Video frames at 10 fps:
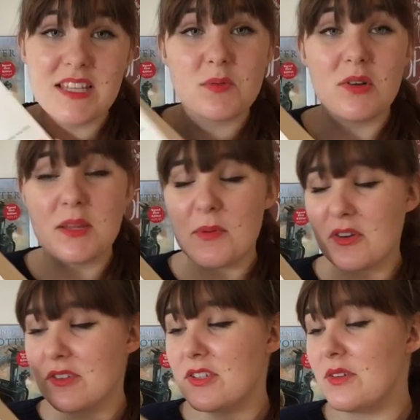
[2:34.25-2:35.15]
This won the
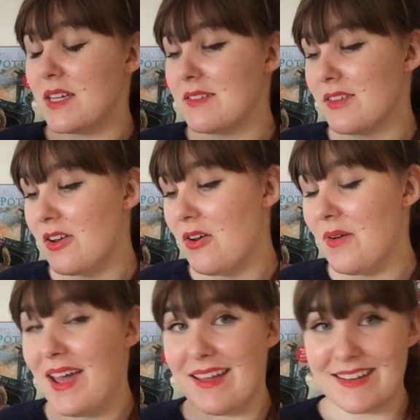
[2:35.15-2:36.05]
Booker two years ago,
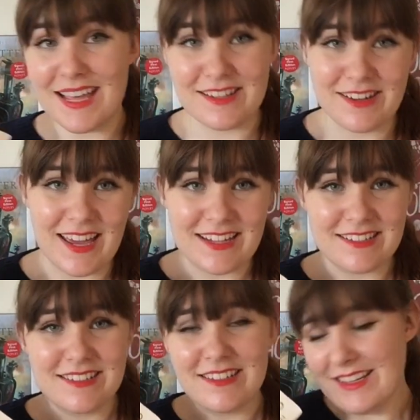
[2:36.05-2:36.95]
and Eleanor
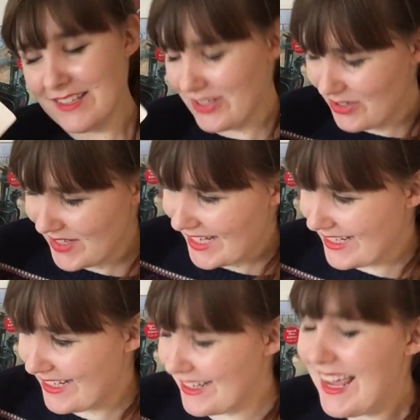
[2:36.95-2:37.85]
Catton is a New
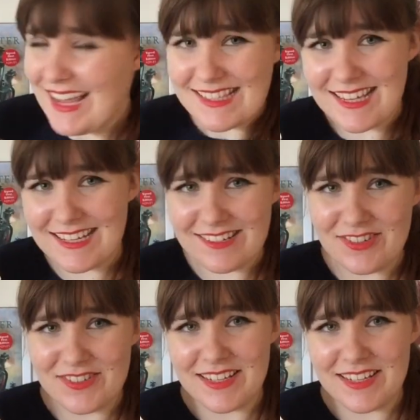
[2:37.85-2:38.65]
Zealander. It's set in New